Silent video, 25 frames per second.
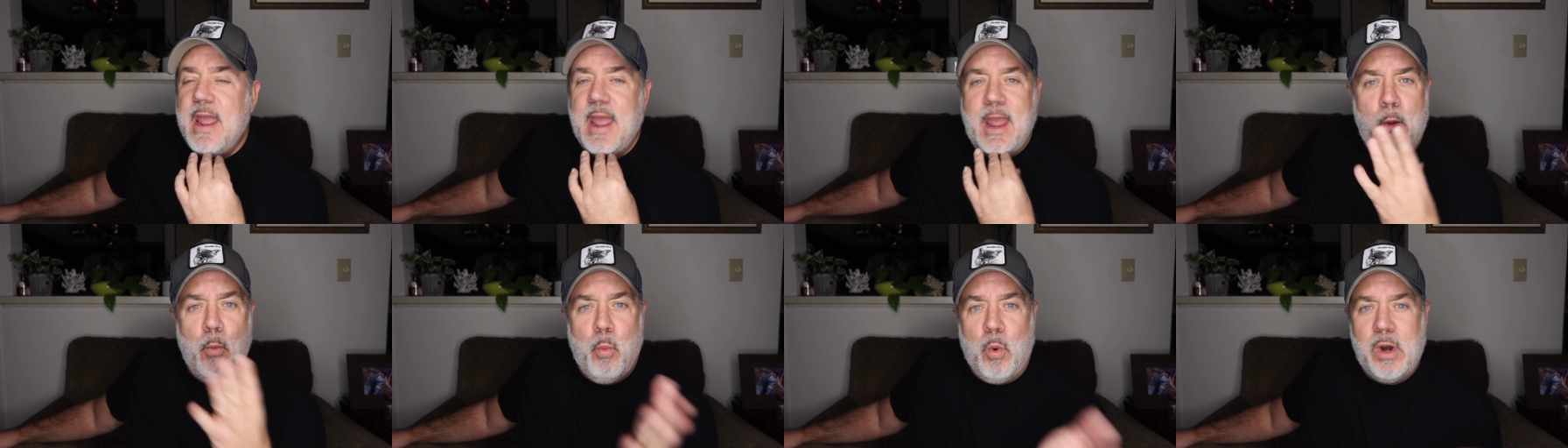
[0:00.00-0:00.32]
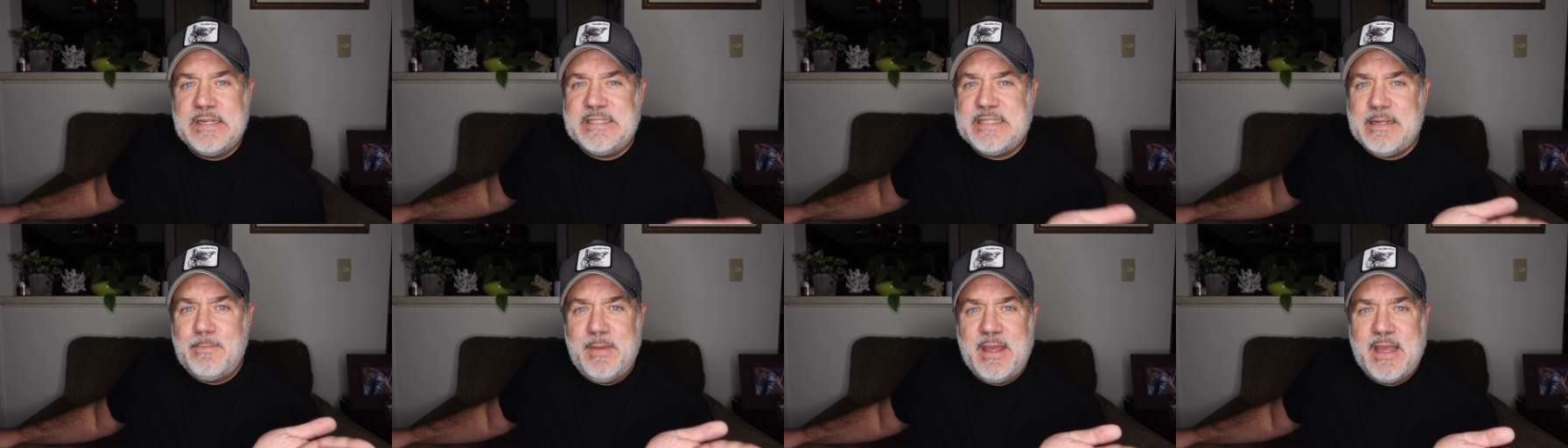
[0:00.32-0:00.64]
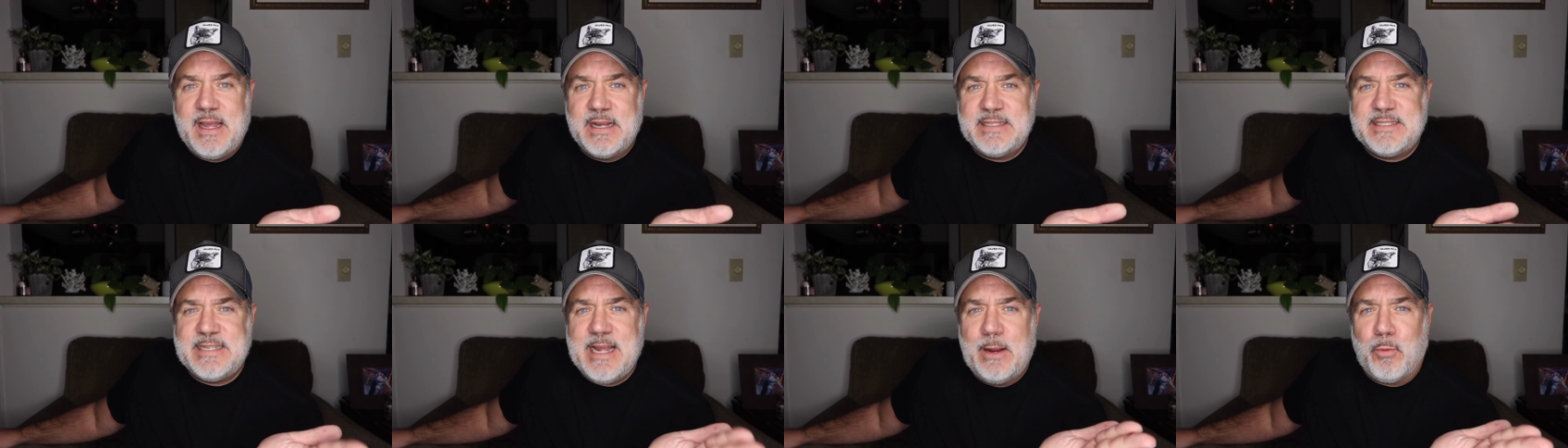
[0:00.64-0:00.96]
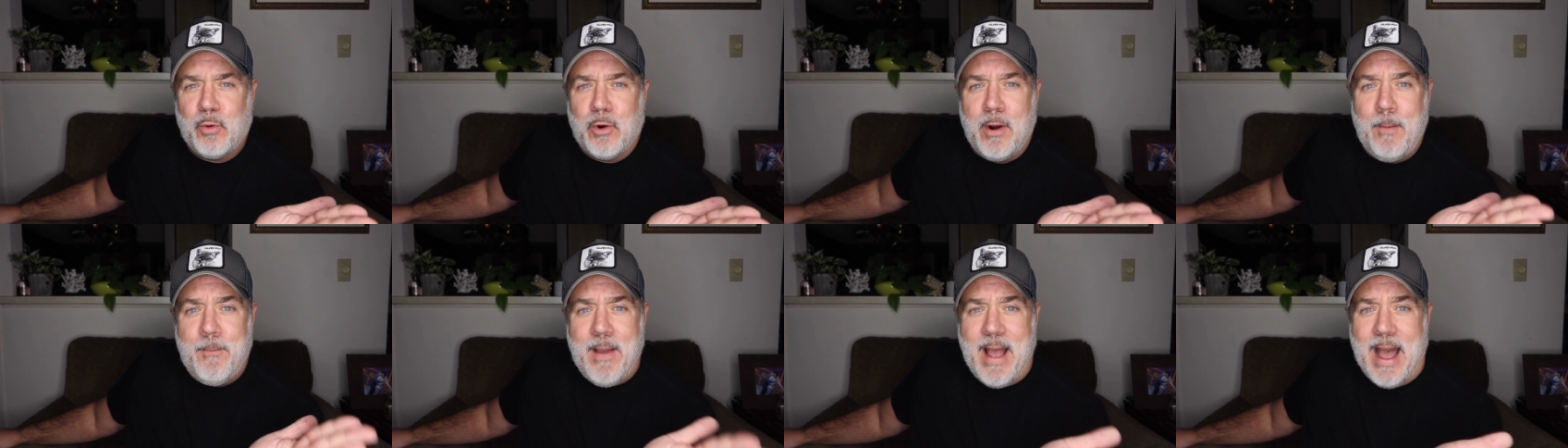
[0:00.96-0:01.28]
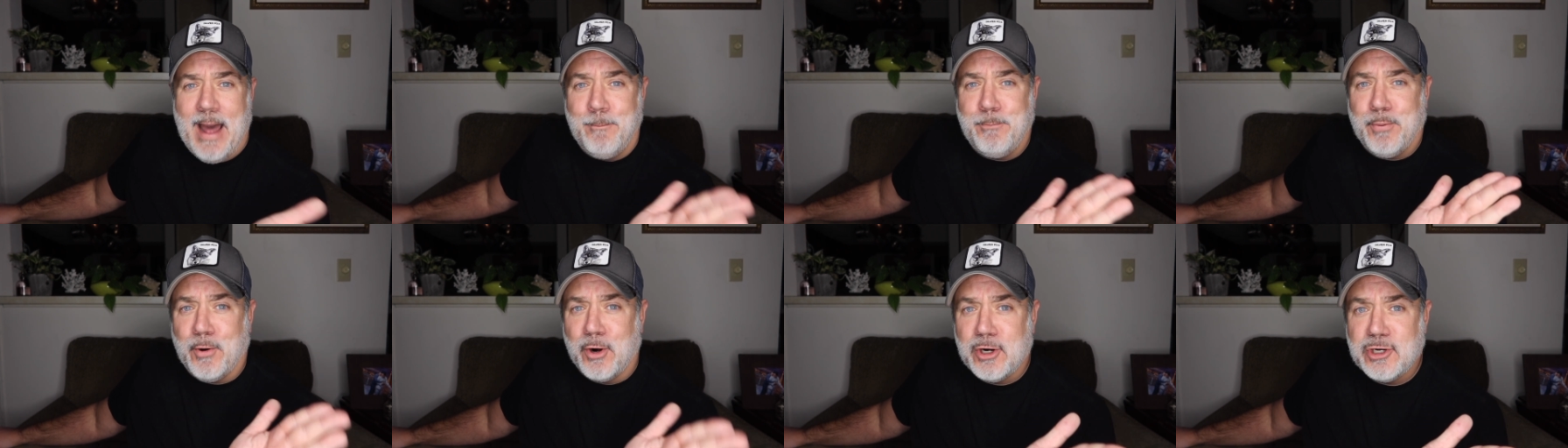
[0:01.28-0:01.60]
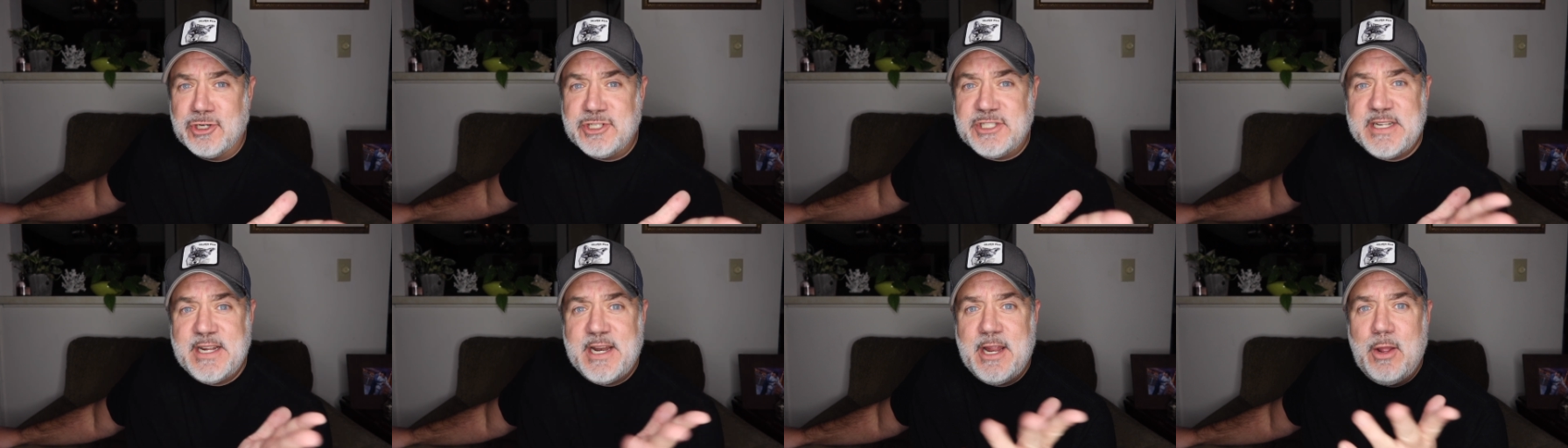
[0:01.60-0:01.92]
it wasn't because they were a bad
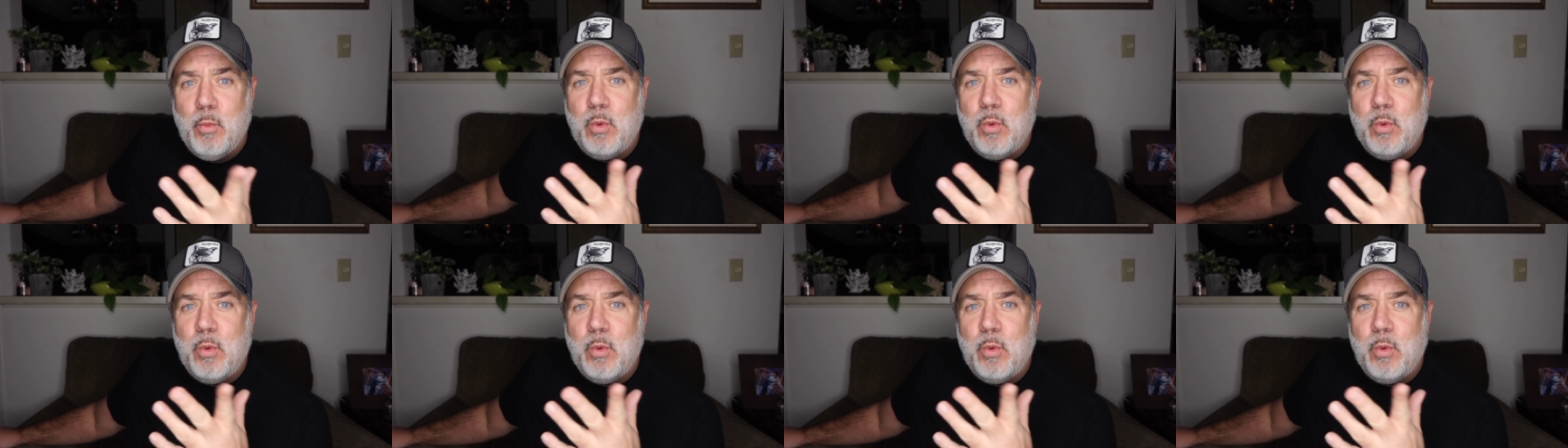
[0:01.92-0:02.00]
person.